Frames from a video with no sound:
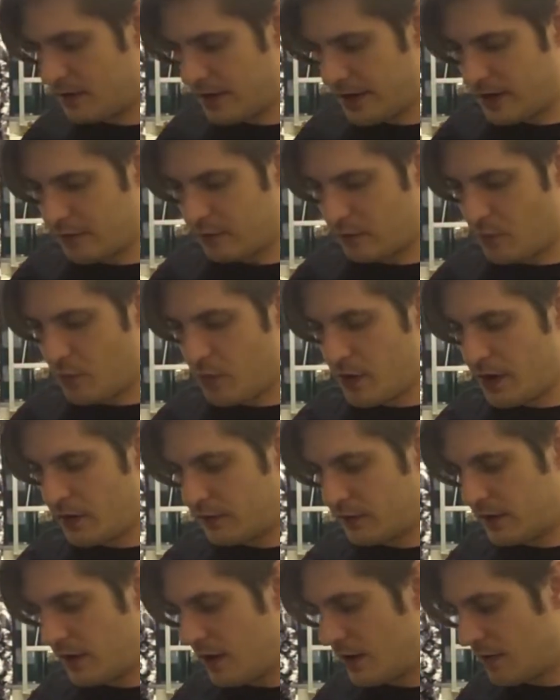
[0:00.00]
As always,
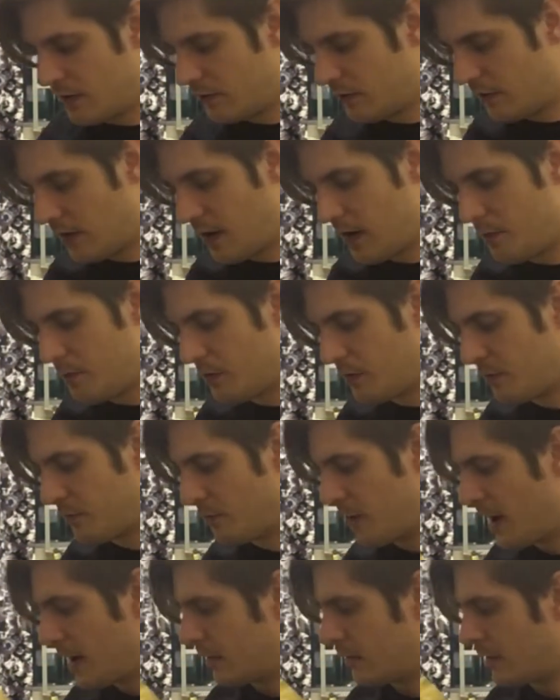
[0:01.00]
KR Sabers
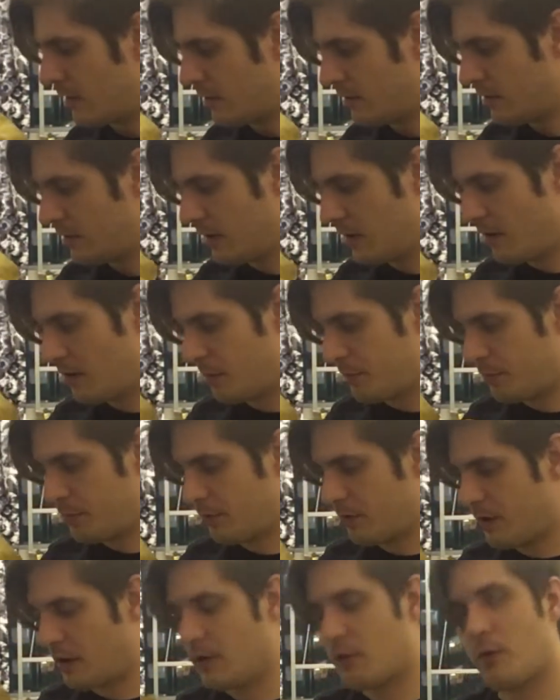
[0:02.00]
packs everything up
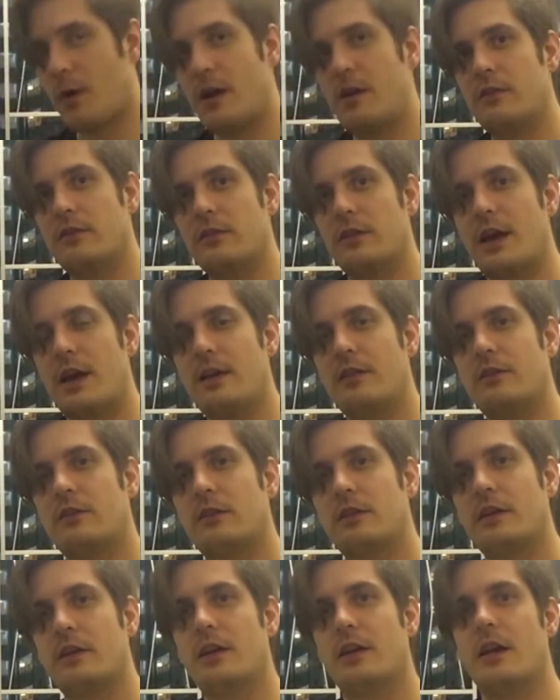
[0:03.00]
quite
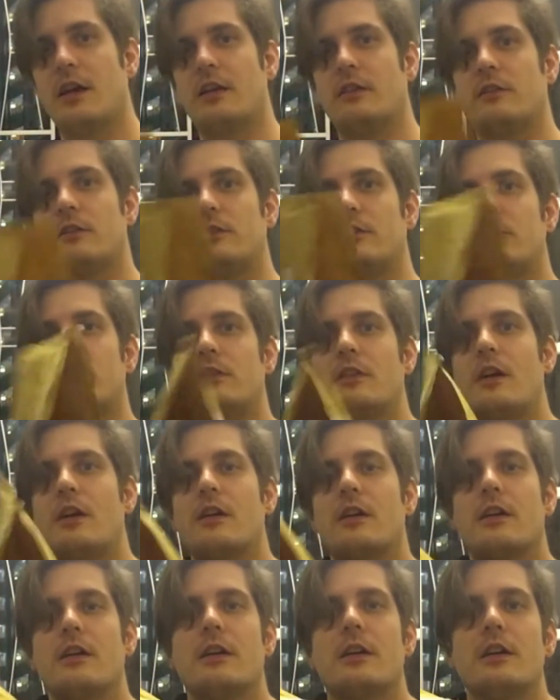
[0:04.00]
nicely and
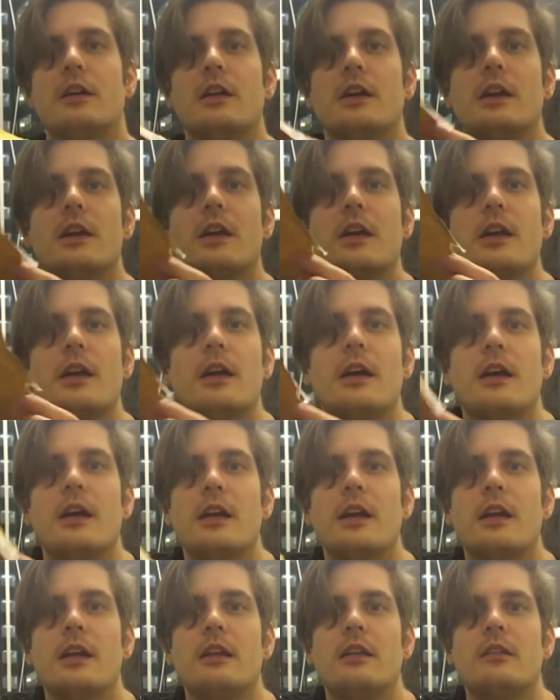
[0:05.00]
snug
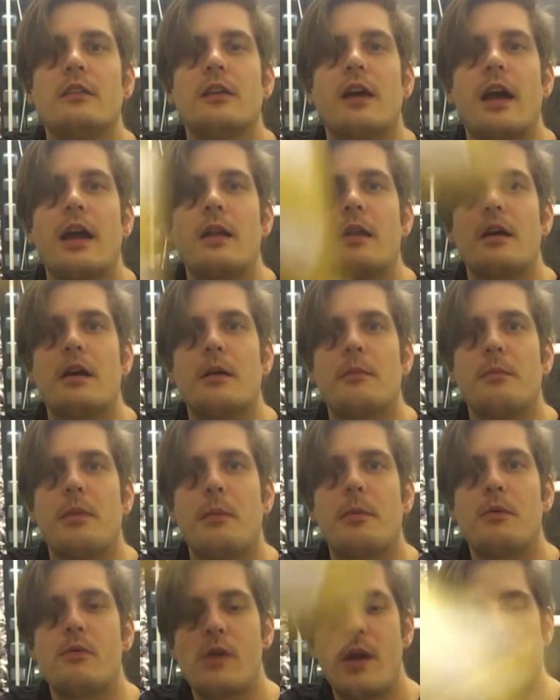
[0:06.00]
inside
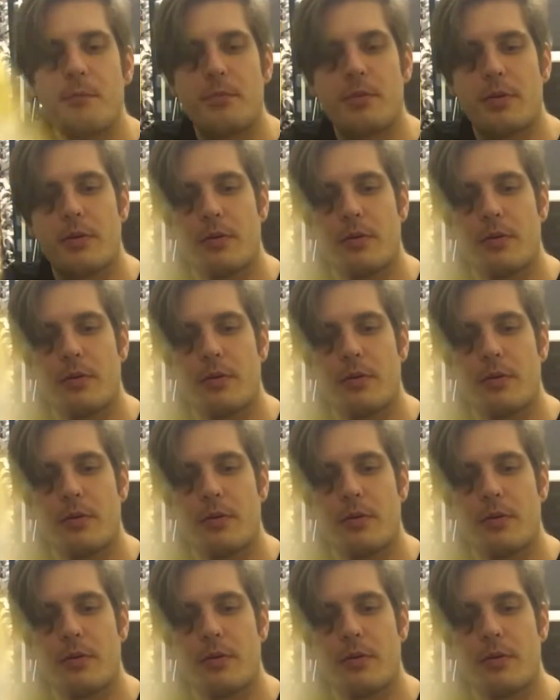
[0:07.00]
bubble wrap